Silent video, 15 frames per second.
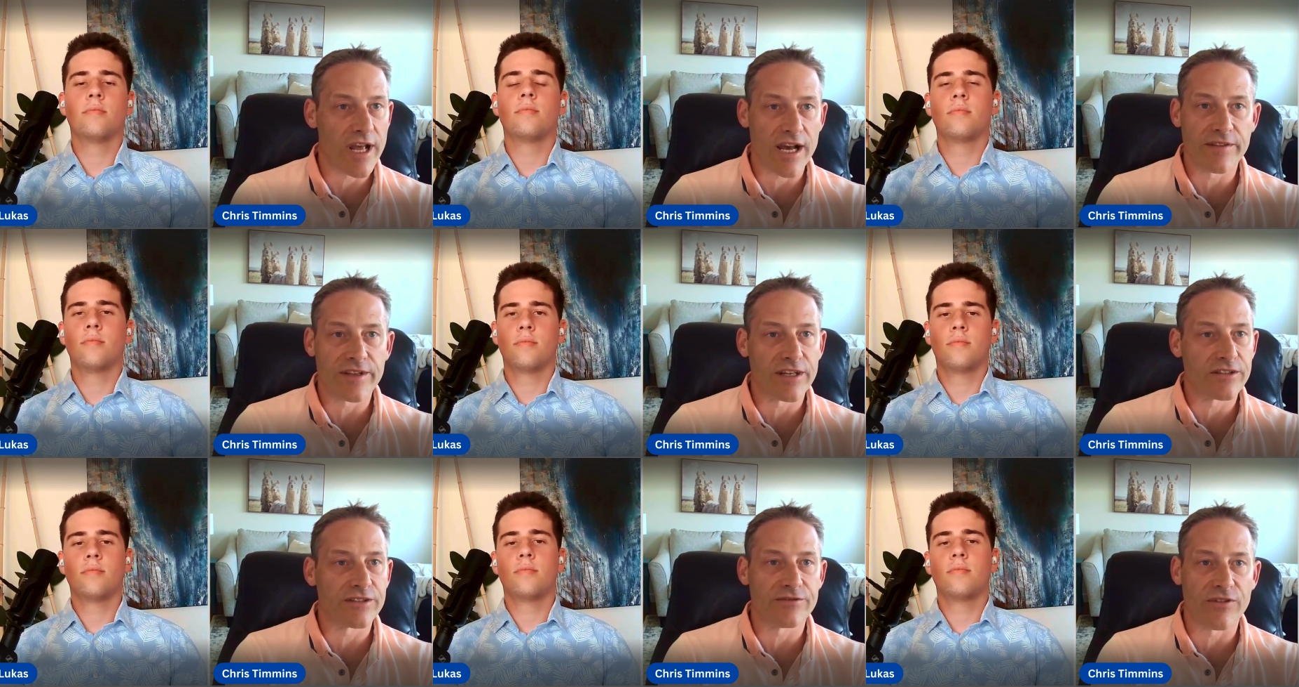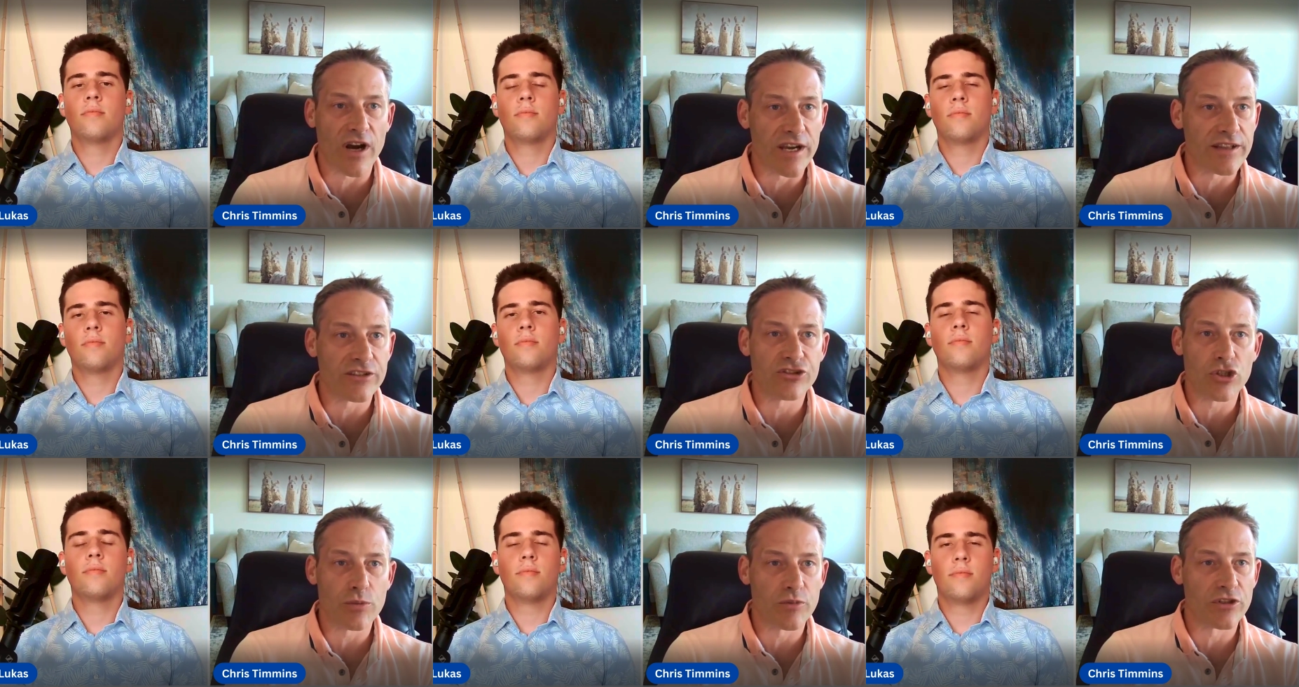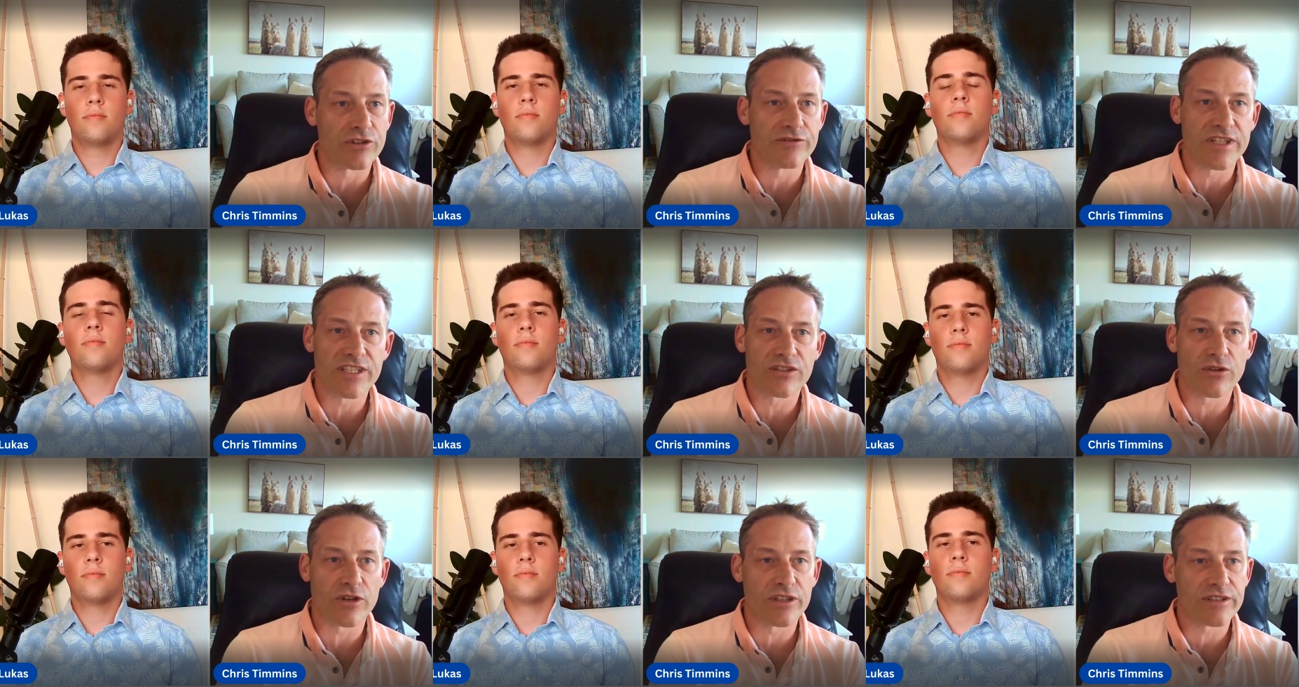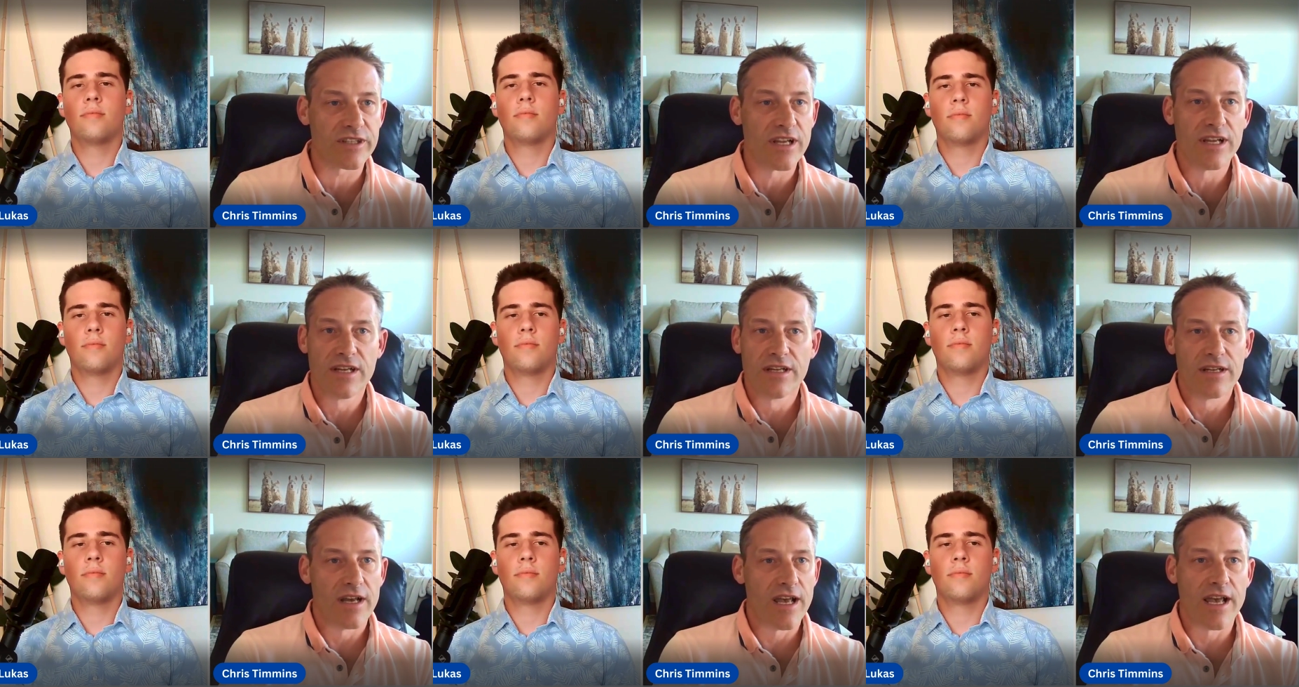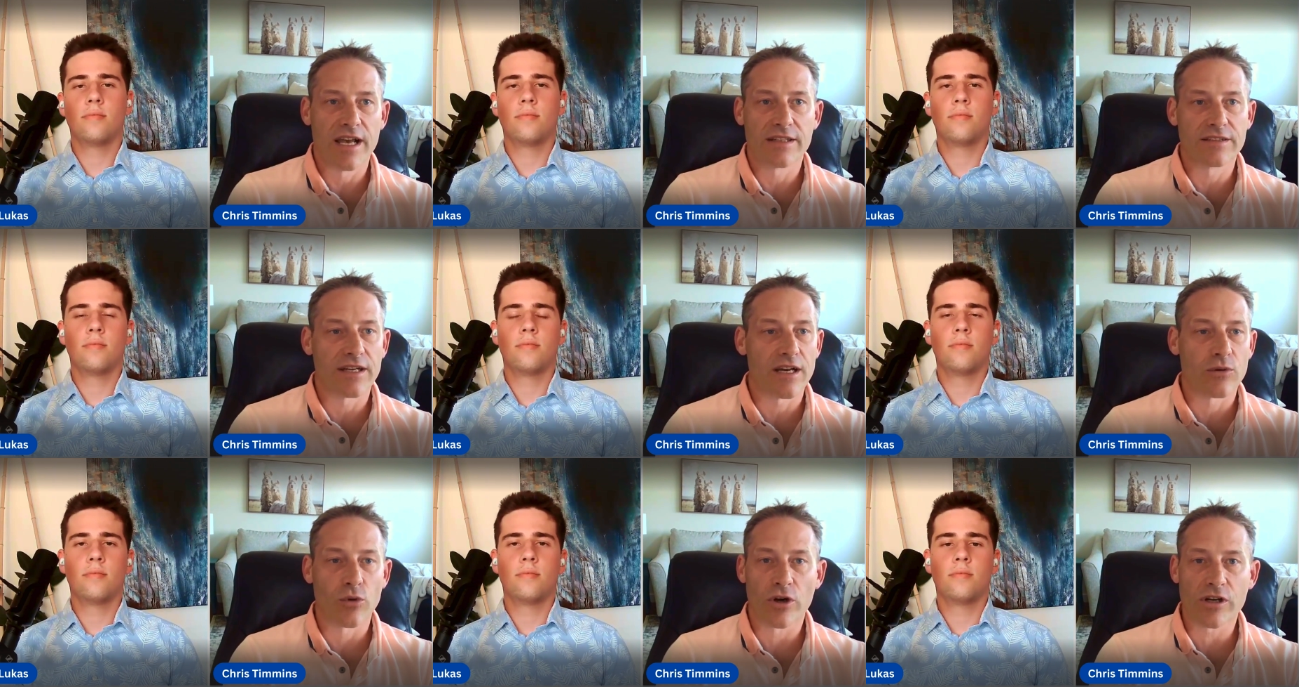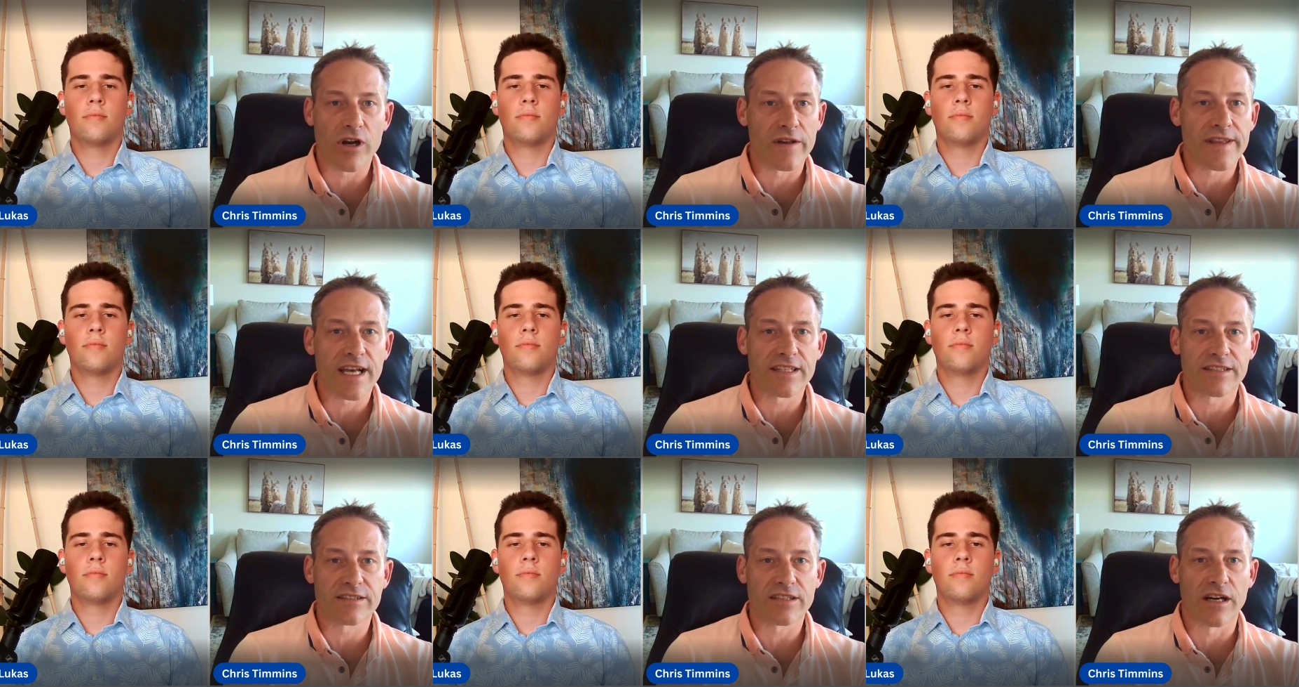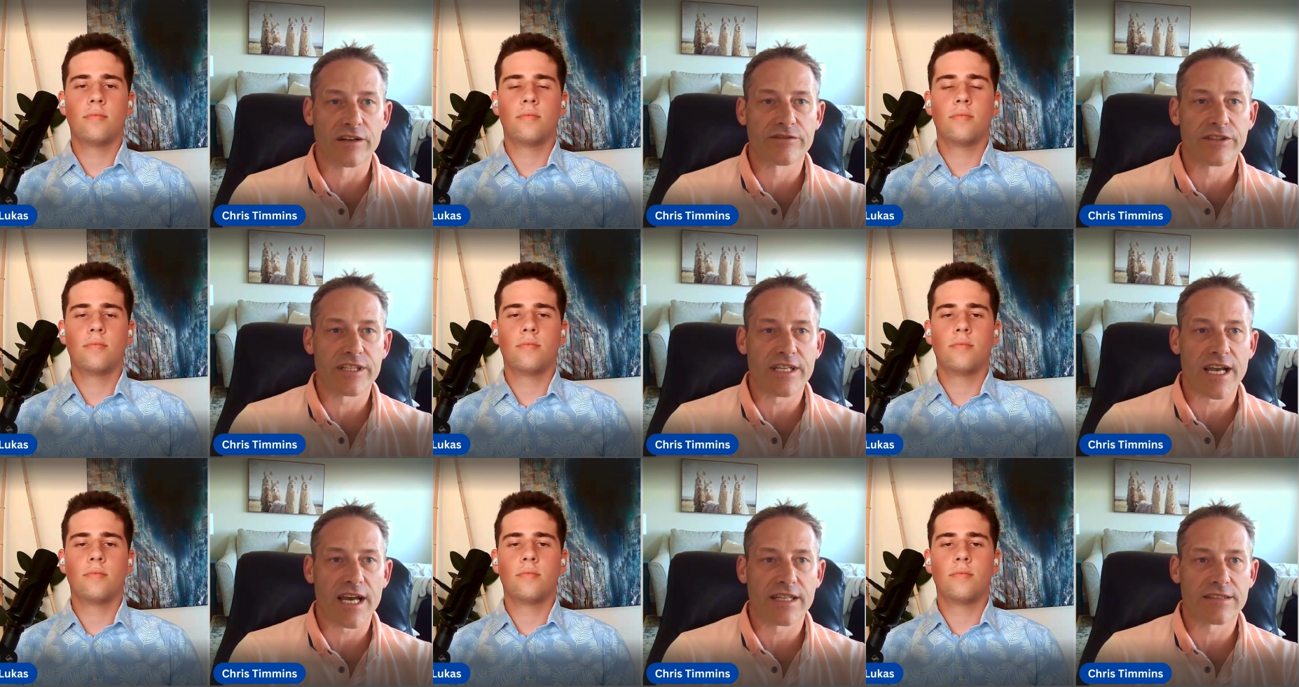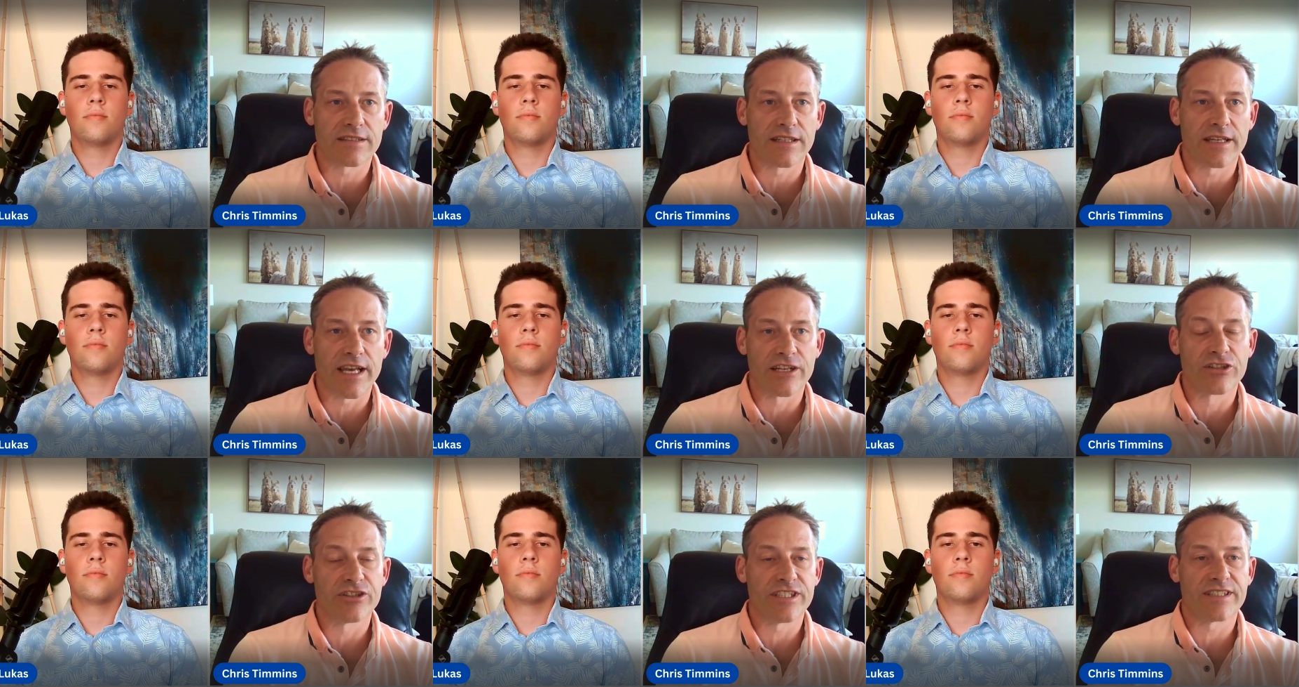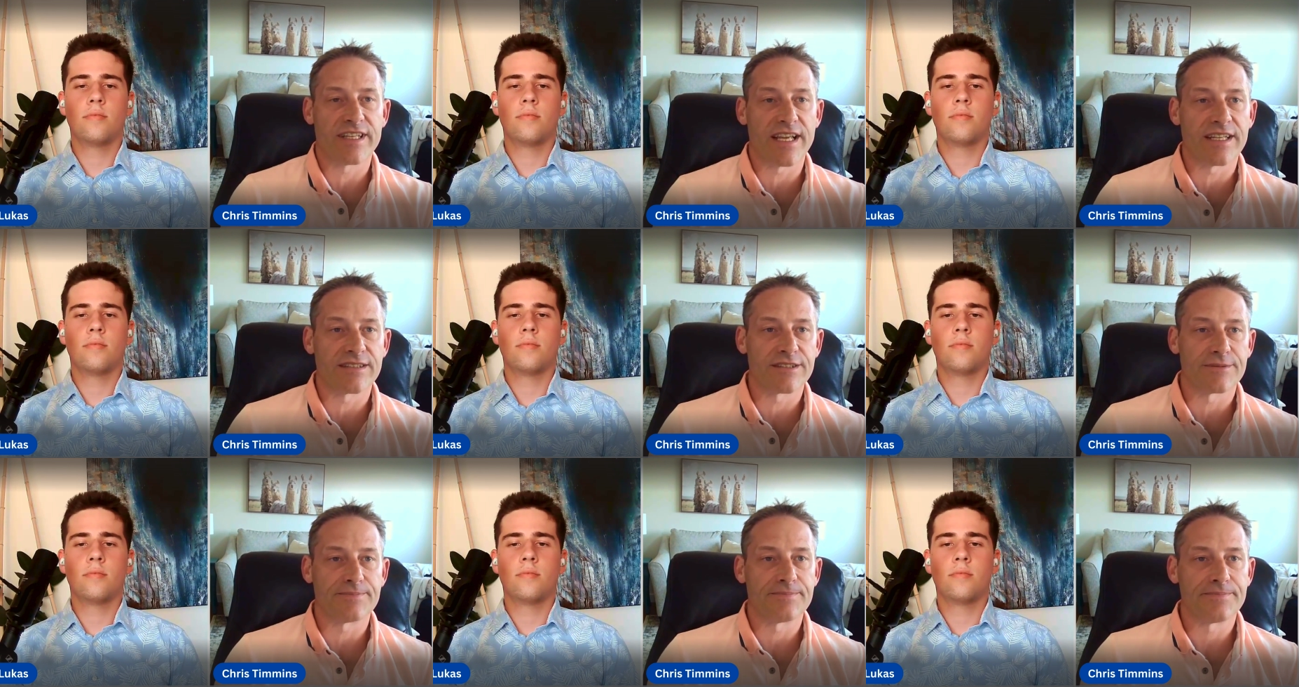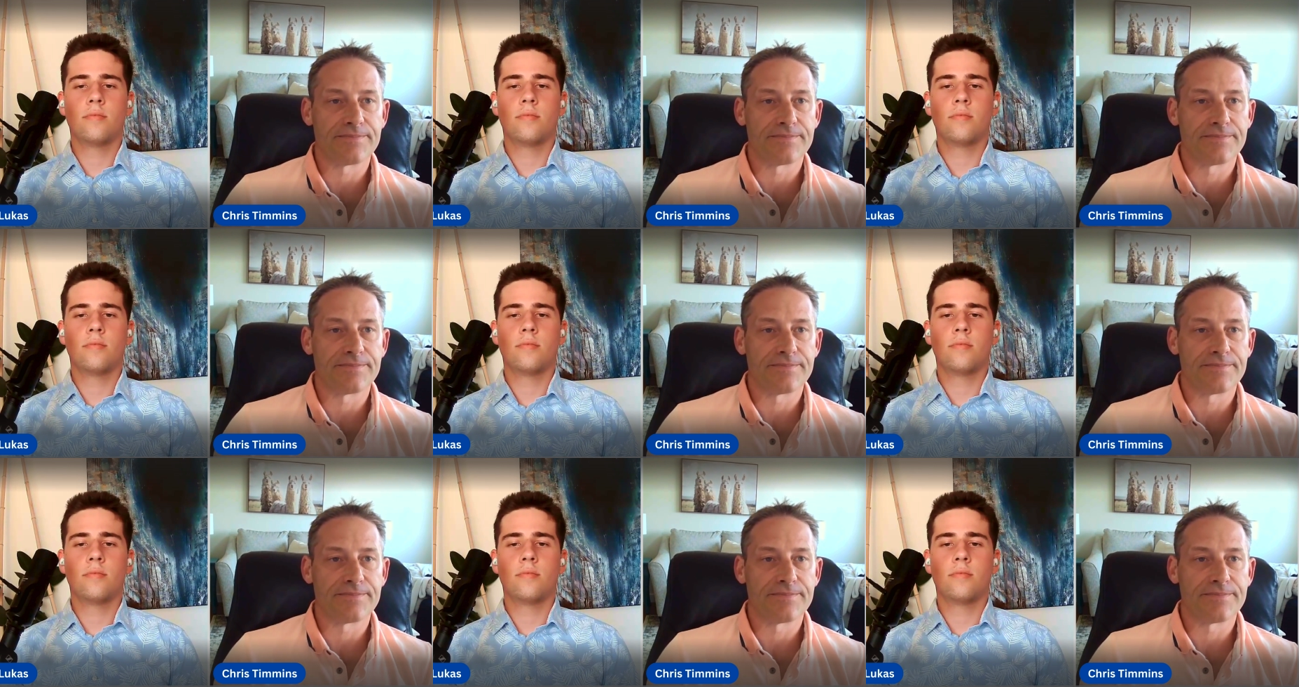Speaker 1: down there, define the Jupiter resource, and work on that discovery at Energy Sands.